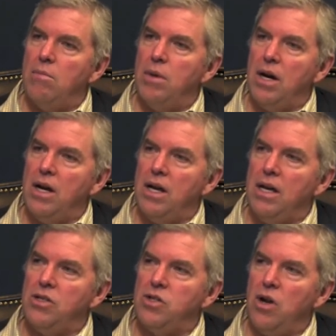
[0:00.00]
But
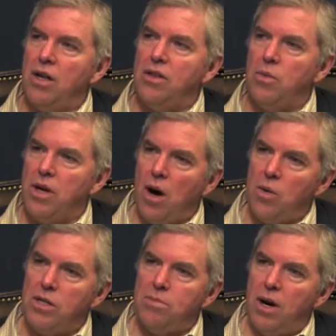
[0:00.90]
it's not that we
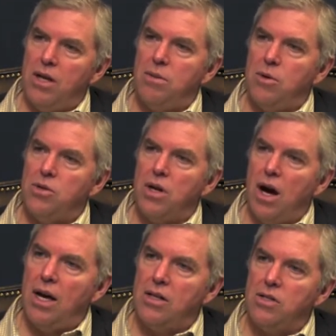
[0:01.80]
always buy the most
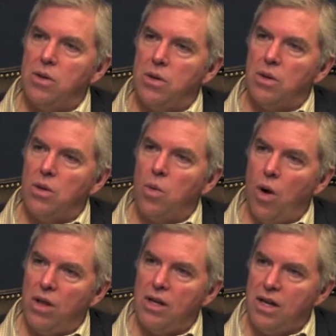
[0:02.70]
highest
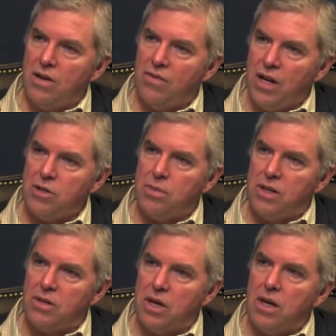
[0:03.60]
quality
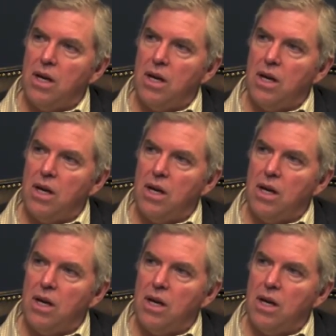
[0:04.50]
investments.